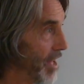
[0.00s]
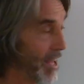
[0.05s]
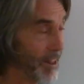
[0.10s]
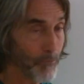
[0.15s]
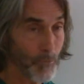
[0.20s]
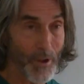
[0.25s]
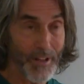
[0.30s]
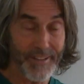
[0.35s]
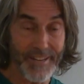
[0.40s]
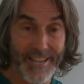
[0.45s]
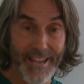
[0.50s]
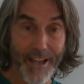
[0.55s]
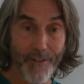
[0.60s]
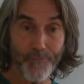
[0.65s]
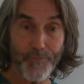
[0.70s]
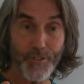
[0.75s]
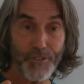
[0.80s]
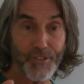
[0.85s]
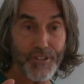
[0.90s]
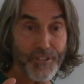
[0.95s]
And when the
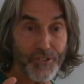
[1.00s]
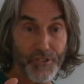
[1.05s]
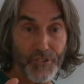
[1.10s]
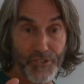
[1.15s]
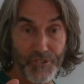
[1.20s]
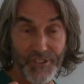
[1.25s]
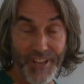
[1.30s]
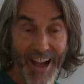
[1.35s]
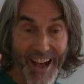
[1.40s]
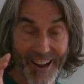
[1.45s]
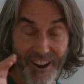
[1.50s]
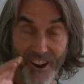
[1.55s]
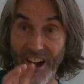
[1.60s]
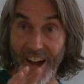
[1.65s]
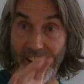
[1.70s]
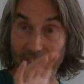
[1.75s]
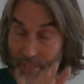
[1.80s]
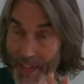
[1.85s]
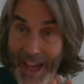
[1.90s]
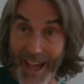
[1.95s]
emphasis is not
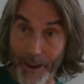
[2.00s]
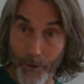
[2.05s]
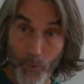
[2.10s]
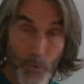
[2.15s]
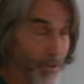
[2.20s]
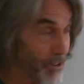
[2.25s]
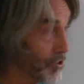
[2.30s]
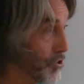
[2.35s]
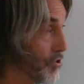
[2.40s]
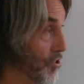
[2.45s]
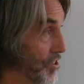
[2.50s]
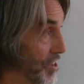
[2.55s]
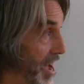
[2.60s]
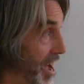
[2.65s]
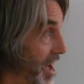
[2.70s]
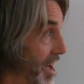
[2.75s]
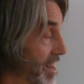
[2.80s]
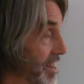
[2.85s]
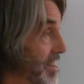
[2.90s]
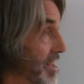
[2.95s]
on that which you're
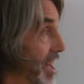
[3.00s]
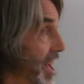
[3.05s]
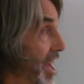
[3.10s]
not,